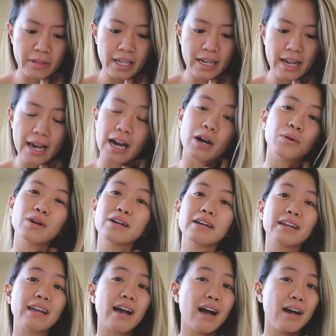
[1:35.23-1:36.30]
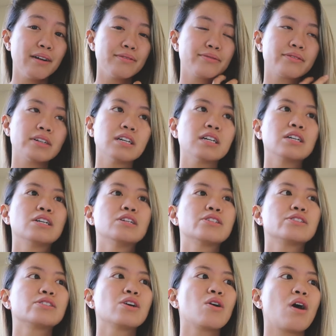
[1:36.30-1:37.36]
an hour and a half.
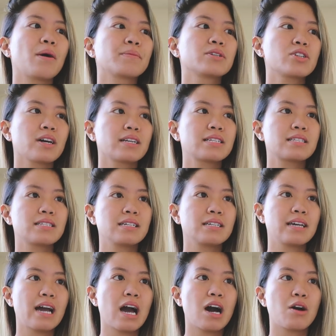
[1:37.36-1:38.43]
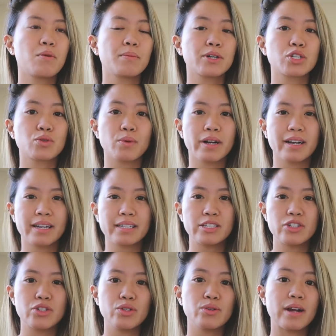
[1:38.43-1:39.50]
So I'm gonna try to see how much work I
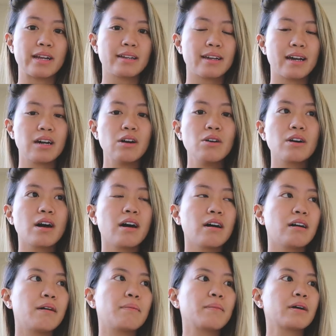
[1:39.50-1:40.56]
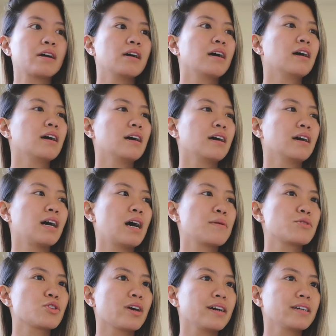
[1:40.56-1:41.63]
can do right now. Um,
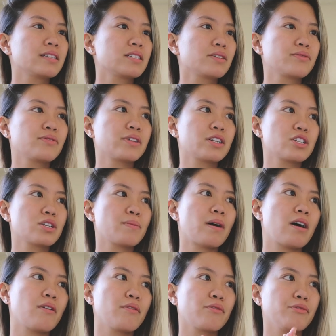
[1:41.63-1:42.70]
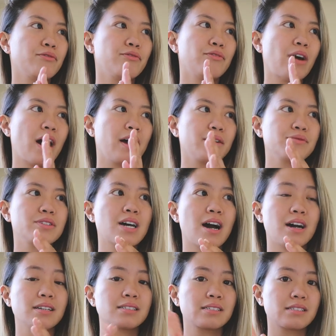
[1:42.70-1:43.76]
I'm trying to finish about five
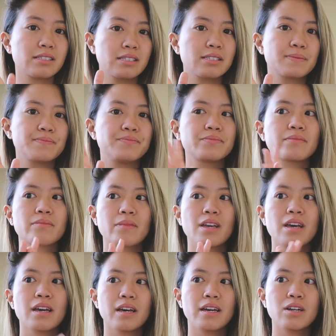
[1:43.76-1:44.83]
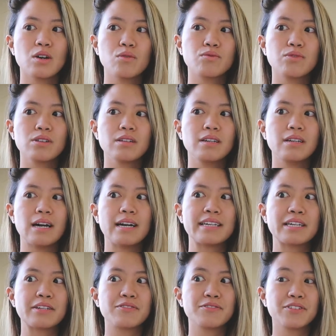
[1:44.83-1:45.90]
tasks and hopefully
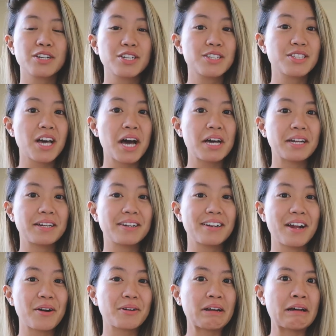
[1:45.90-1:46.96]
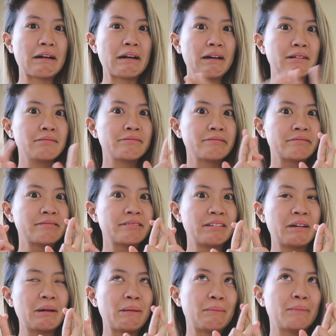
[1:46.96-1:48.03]
I can finish that in an hour and a half.
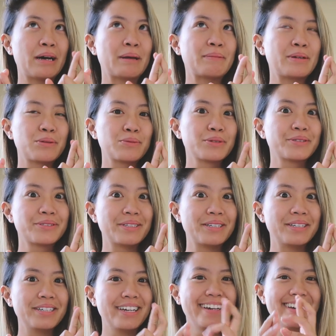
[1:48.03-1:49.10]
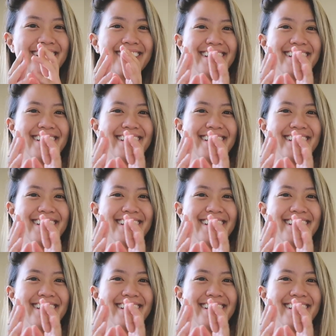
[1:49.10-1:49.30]
But I mean, we'll see.